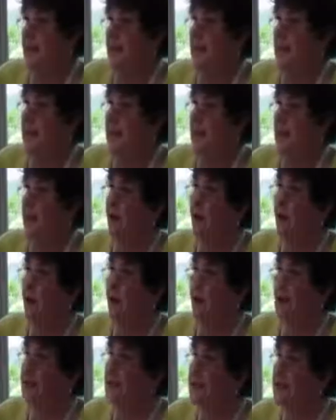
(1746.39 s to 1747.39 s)
And
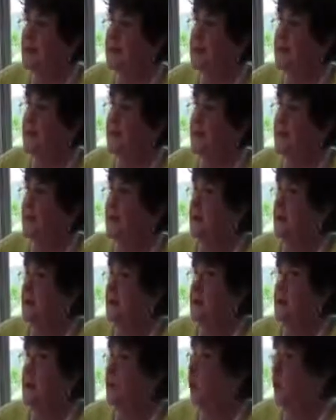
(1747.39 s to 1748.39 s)
all this
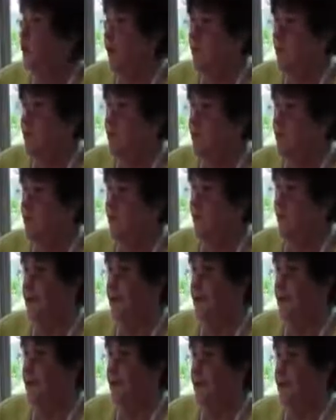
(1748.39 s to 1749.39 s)
is
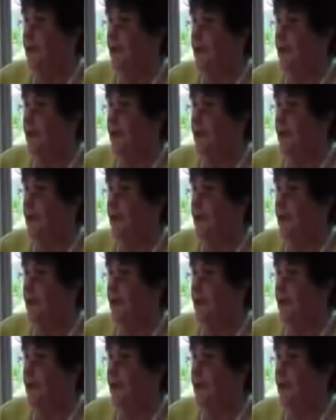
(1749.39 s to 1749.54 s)
wonderful,